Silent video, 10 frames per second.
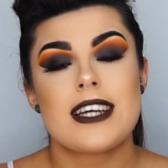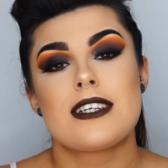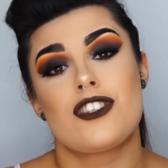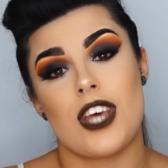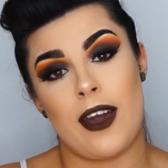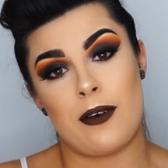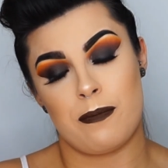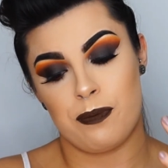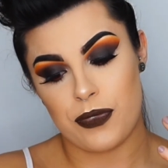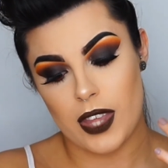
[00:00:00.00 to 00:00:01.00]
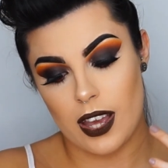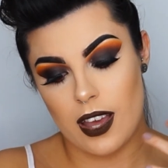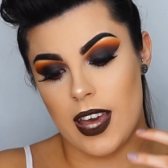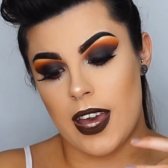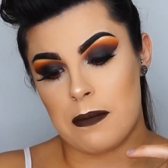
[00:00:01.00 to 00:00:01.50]
So
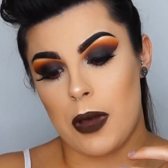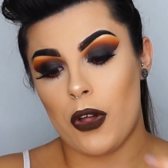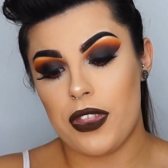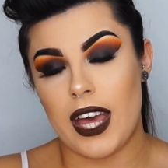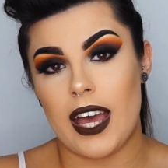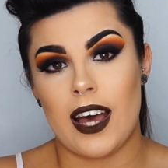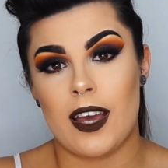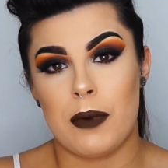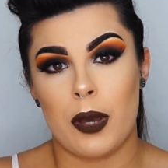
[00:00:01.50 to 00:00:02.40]
on there I am